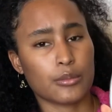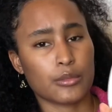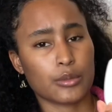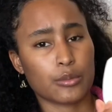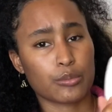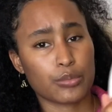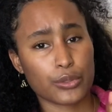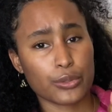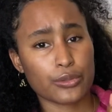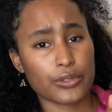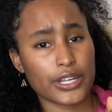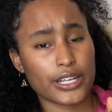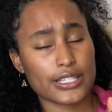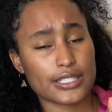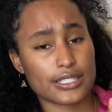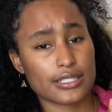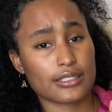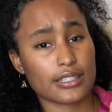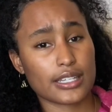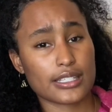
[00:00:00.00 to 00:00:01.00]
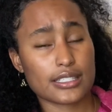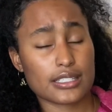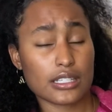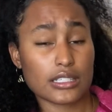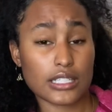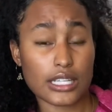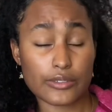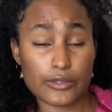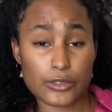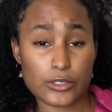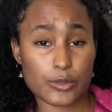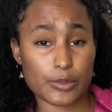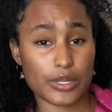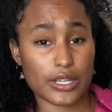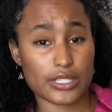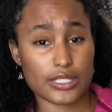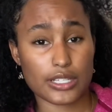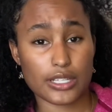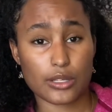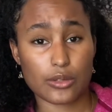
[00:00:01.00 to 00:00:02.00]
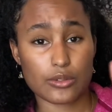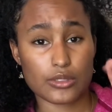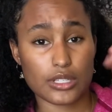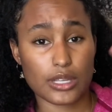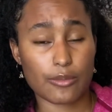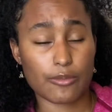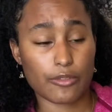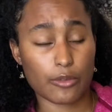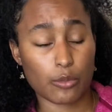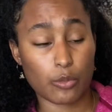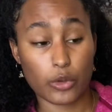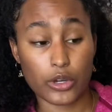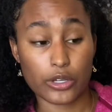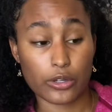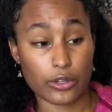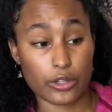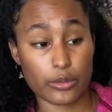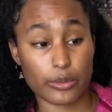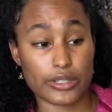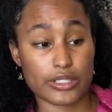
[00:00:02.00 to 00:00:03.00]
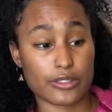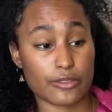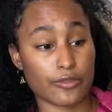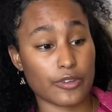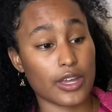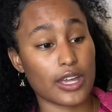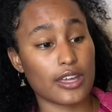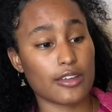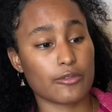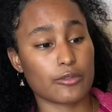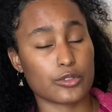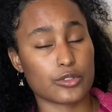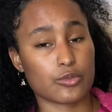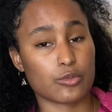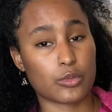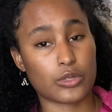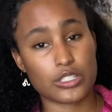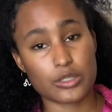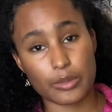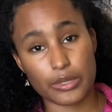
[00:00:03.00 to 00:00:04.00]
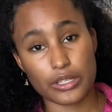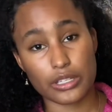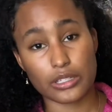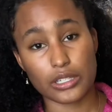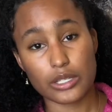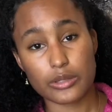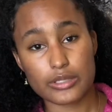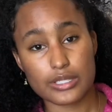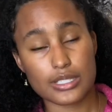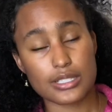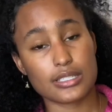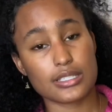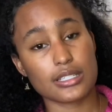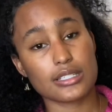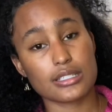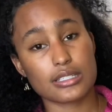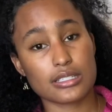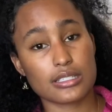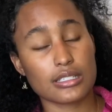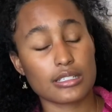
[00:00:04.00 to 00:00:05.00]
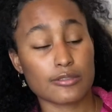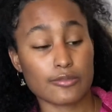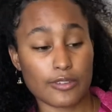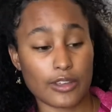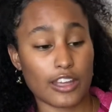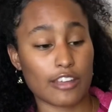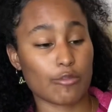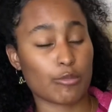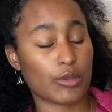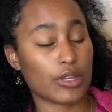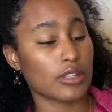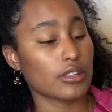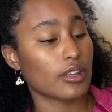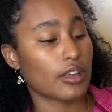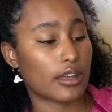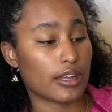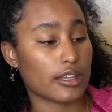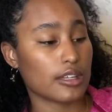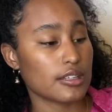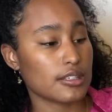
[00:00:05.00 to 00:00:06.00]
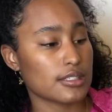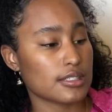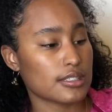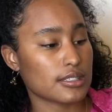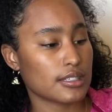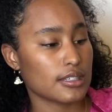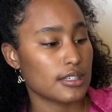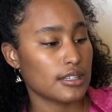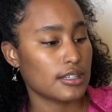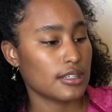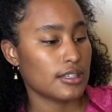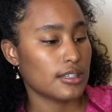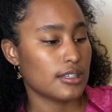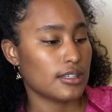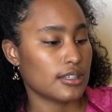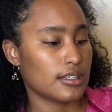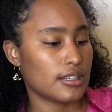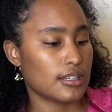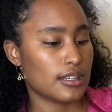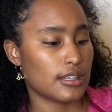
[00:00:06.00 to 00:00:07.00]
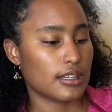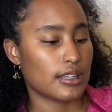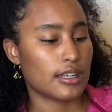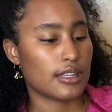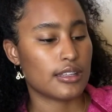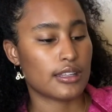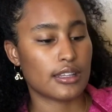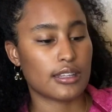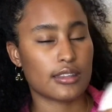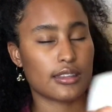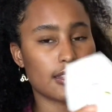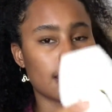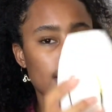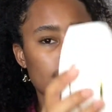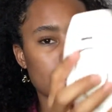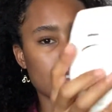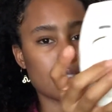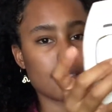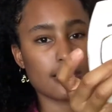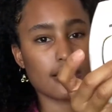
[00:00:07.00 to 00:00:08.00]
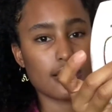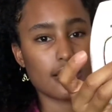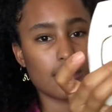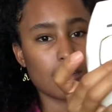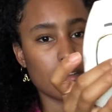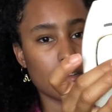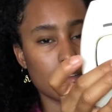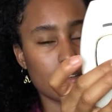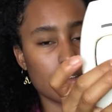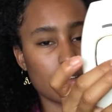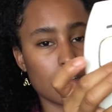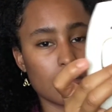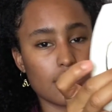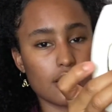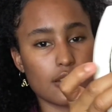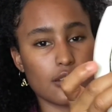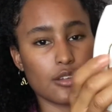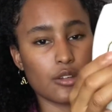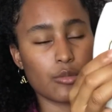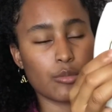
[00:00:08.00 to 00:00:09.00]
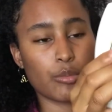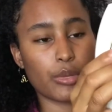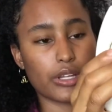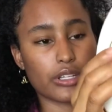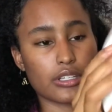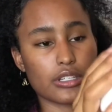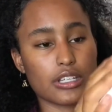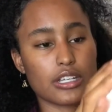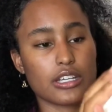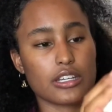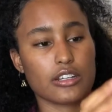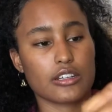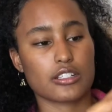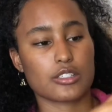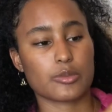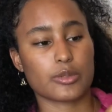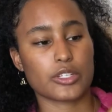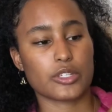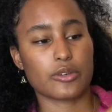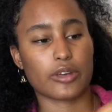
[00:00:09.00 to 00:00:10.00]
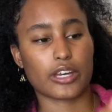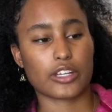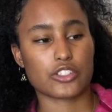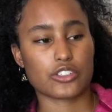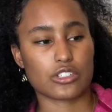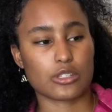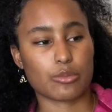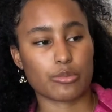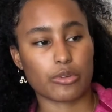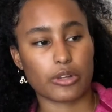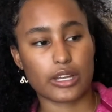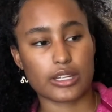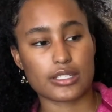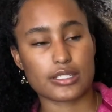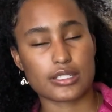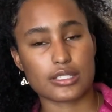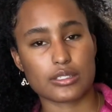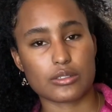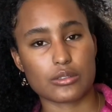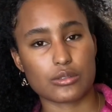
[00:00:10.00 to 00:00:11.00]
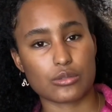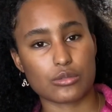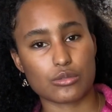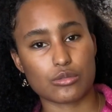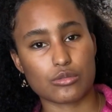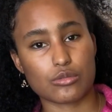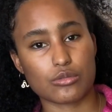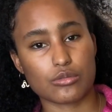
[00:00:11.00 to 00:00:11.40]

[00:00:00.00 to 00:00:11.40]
blue lights, and that's the levels because it goes up from 1 all the way to 5, which 1 being the lowest intensity and 5 being the highest. And then this button here is what you actually press to